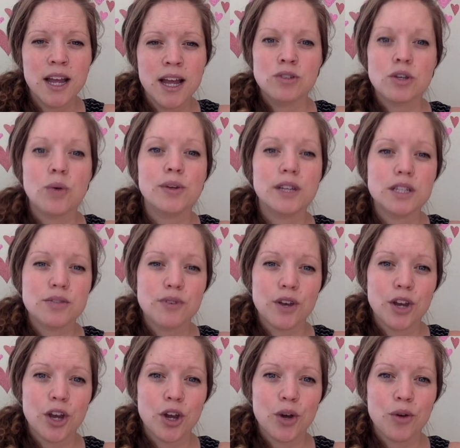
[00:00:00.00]
So in this
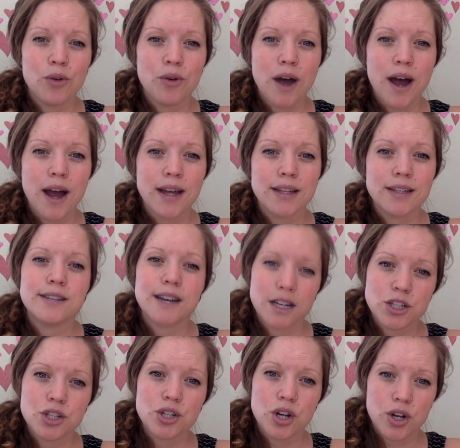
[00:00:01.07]
video, I
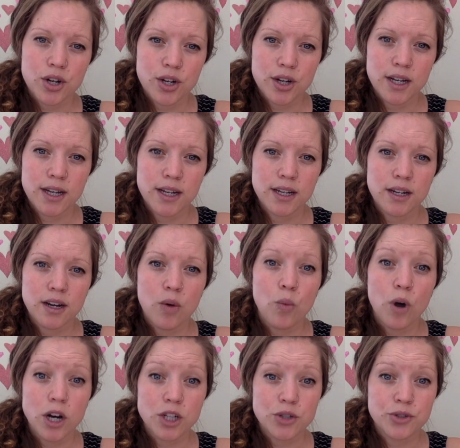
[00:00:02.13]
touch on a
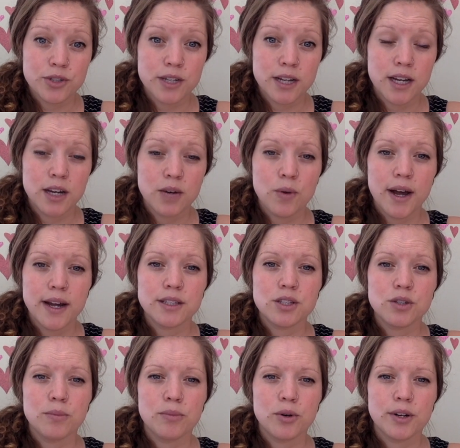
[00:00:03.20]
wash routine and why it's
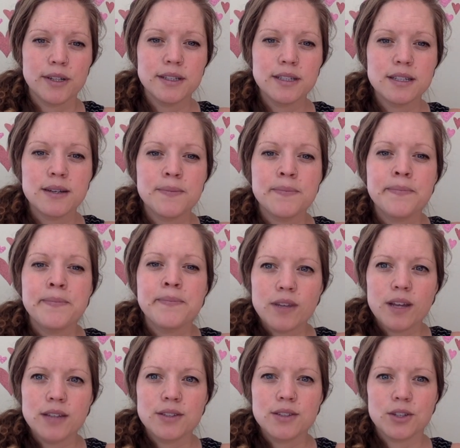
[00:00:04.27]
so important.
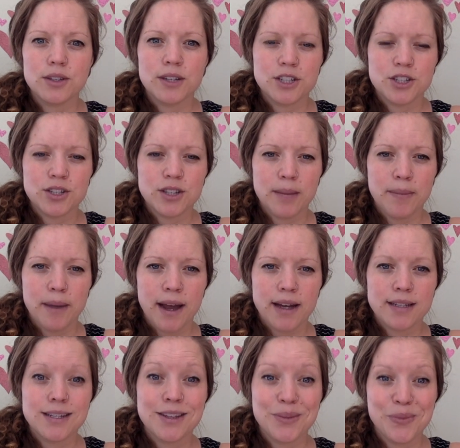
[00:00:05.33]
So let's just get
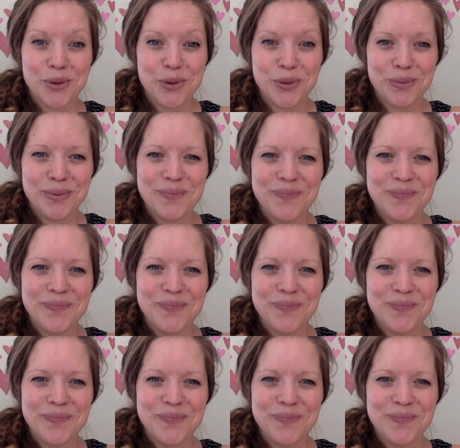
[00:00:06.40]
back to the poop.